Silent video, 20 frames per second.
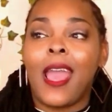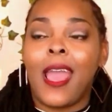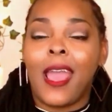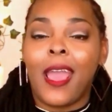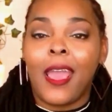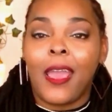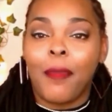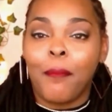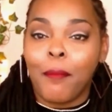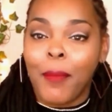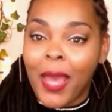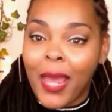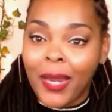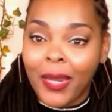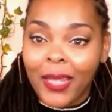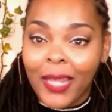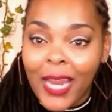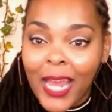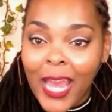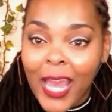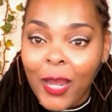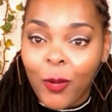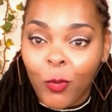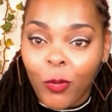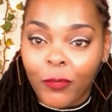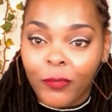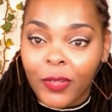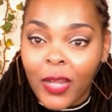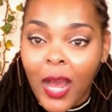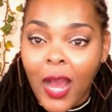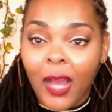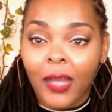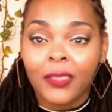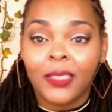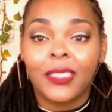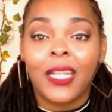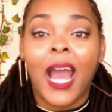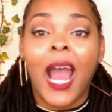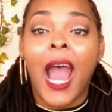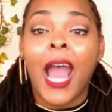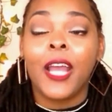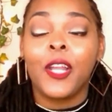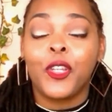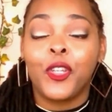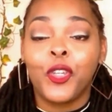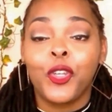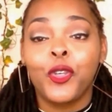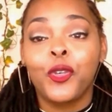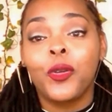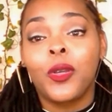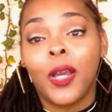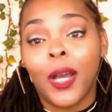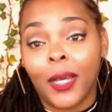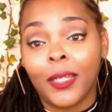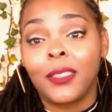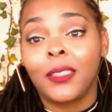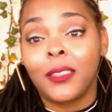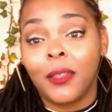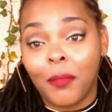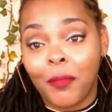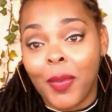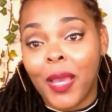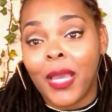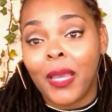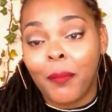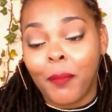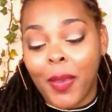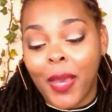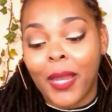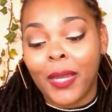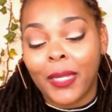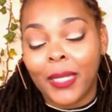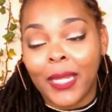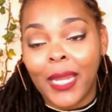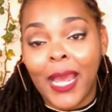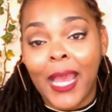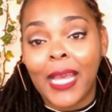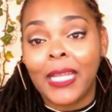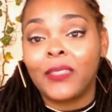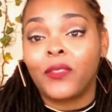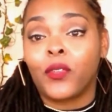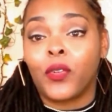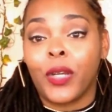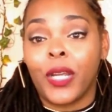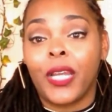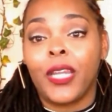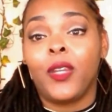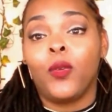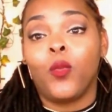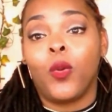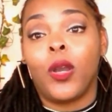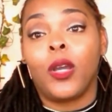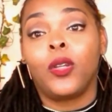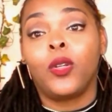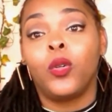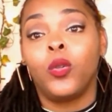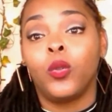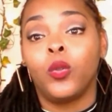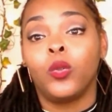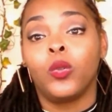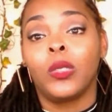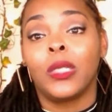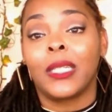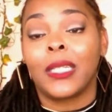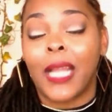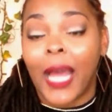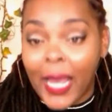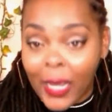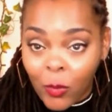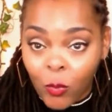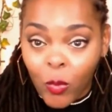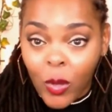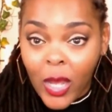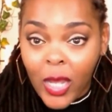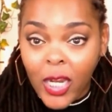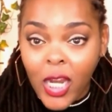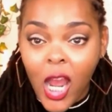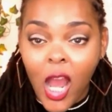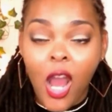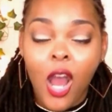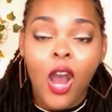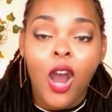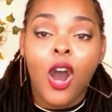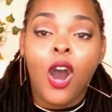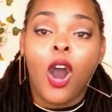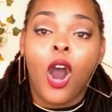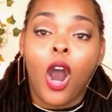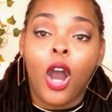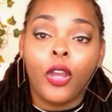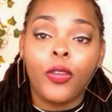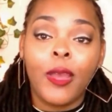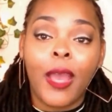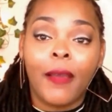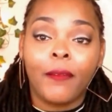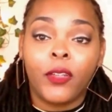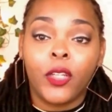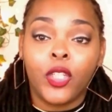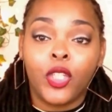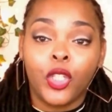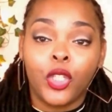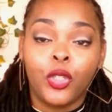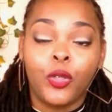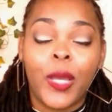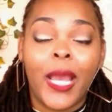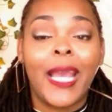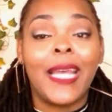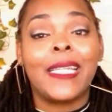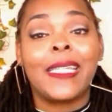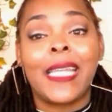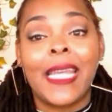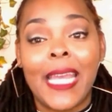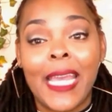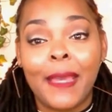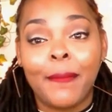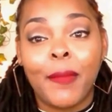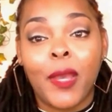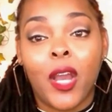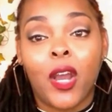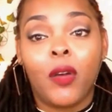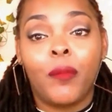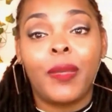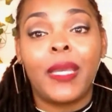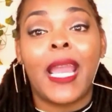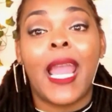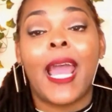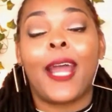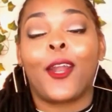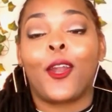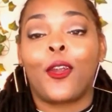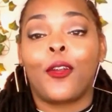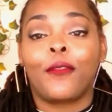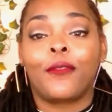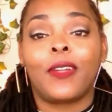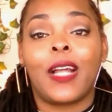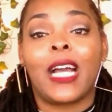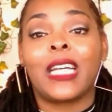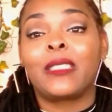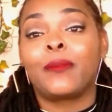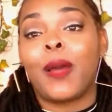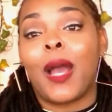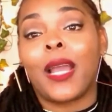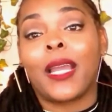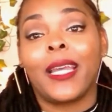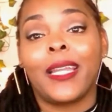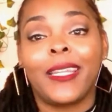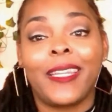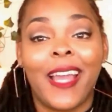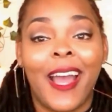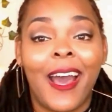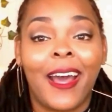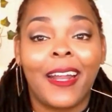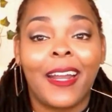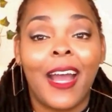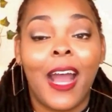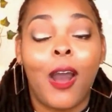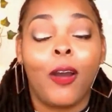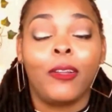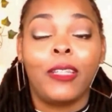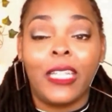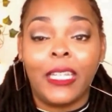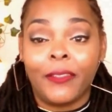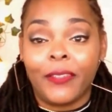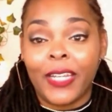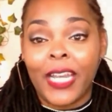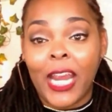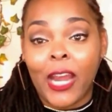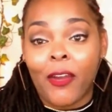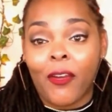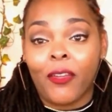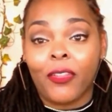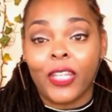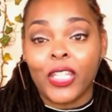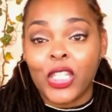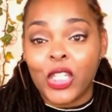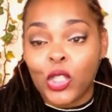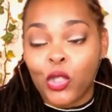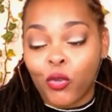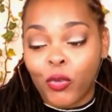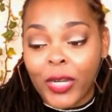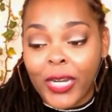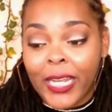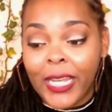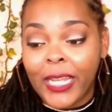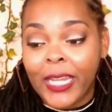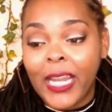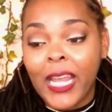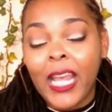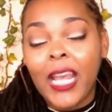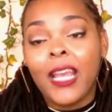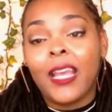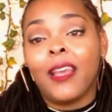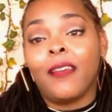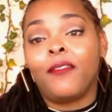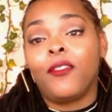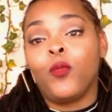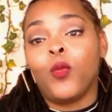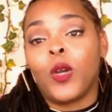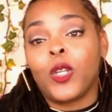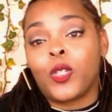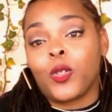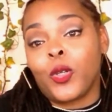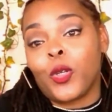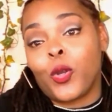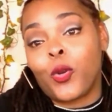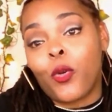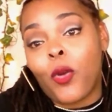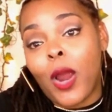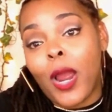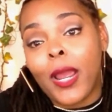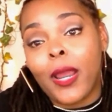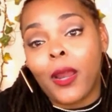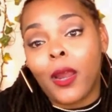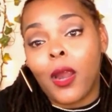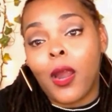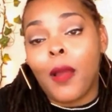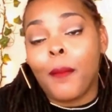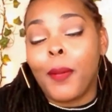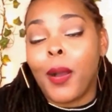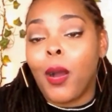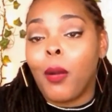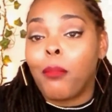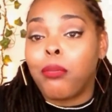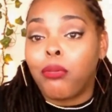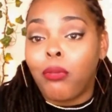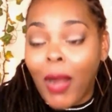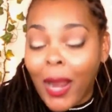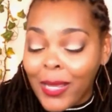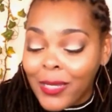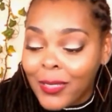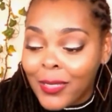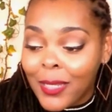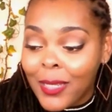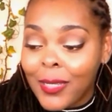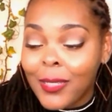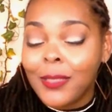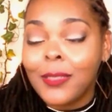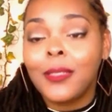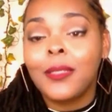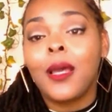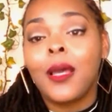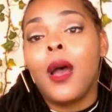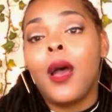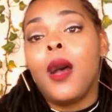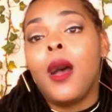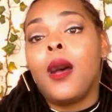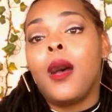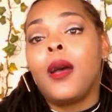a mannequin head with locks, I do custom make mannequin heads for anyone who like one. All you have to do is email me at earthlocks.kenyatta. I'll leave it here on the screen if you want to inquire about prices.